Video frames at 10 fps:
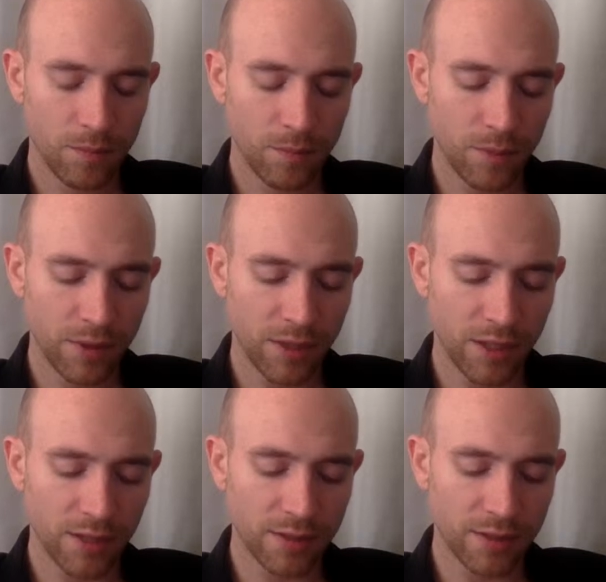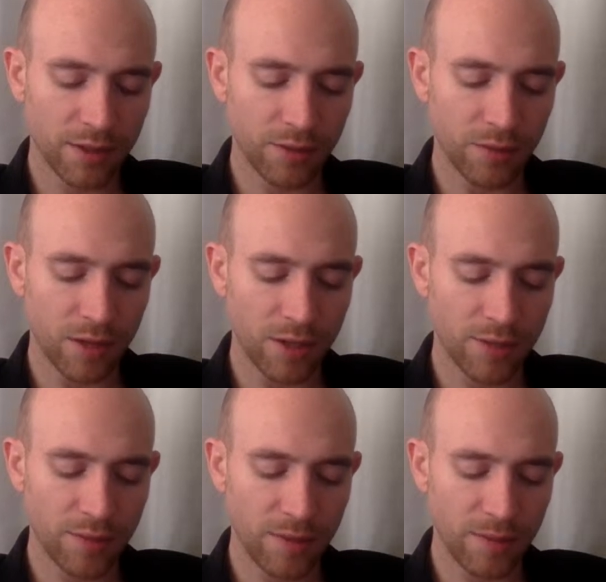But then it's like you watch
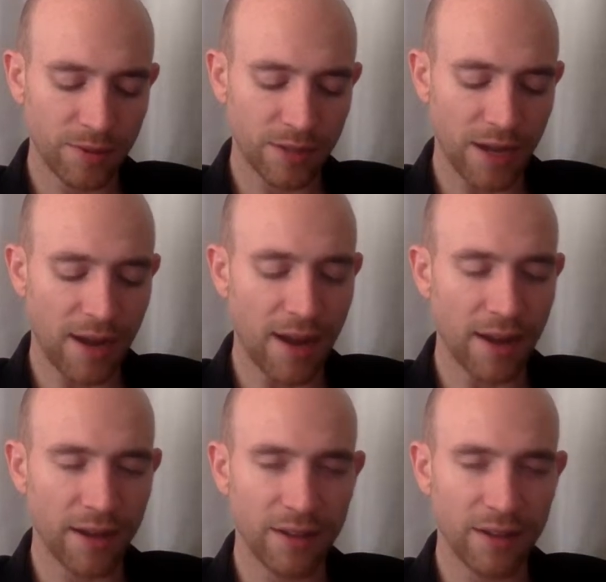people die.